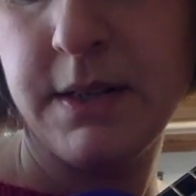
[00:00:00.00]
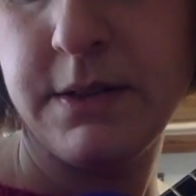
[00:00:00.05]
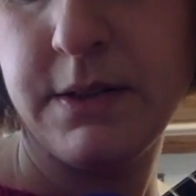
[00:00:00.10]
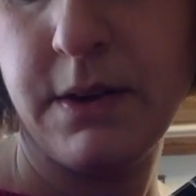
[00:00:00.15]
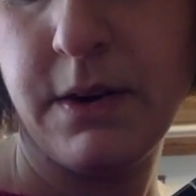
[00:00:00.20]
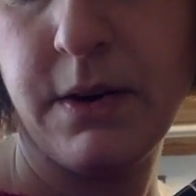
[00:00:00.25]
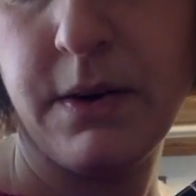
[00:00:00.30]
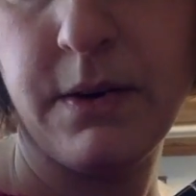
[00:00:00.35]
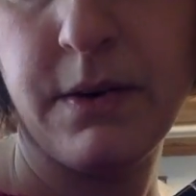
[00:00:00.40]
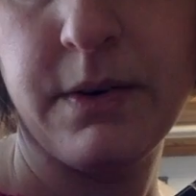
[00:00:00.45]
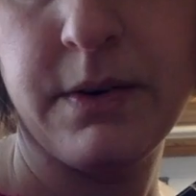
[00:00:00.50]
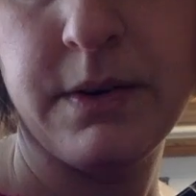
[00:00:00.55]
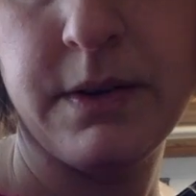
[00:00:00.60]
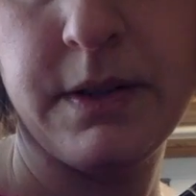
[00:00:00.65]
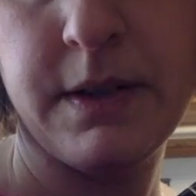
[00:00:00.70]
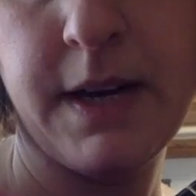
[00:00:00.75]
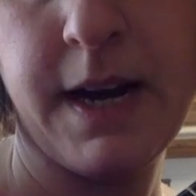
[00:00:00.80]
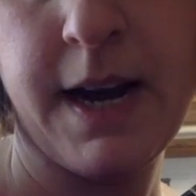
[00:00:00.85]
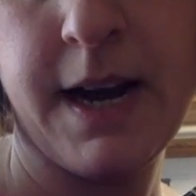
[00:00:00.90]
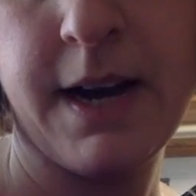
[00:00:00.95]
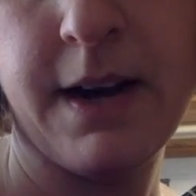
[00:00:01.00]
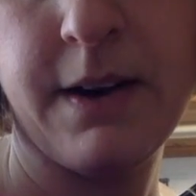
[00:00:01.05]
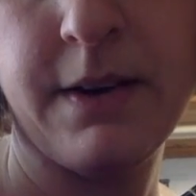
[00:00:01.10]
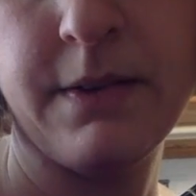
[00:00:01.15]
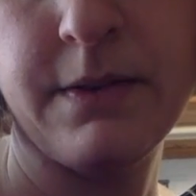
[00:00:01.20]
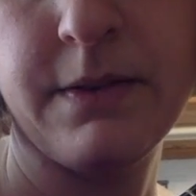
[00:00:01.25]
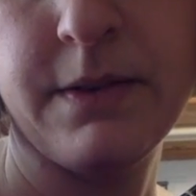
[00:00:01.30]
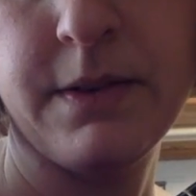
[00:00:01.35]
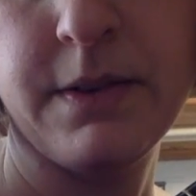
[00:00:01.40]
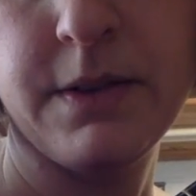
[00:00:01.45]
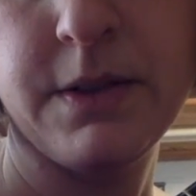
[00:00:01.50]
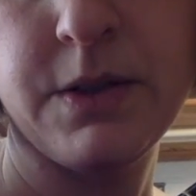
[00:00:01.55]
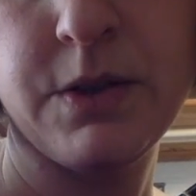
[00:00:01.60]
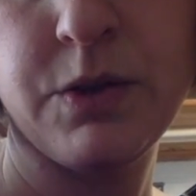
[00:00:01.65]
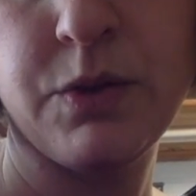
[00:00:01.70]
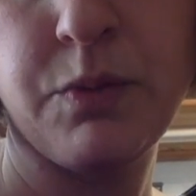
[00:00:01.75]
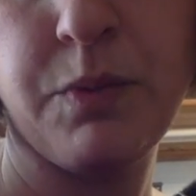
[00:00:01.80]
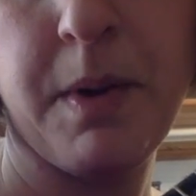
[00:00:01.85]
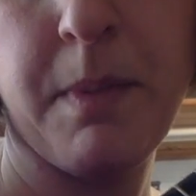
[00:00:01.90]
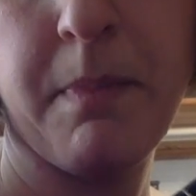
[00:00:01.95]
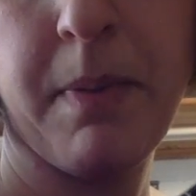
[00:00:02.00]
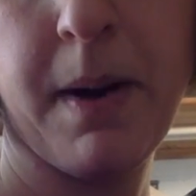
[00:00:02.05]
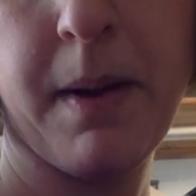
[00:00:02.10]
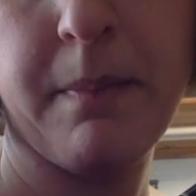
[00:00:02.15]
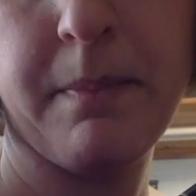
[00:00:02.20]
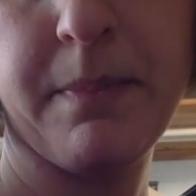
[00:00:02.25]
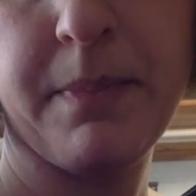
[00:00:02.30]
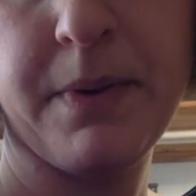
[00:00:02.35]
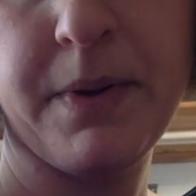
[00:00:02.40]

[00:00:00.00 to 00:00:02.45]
So down, sweep up,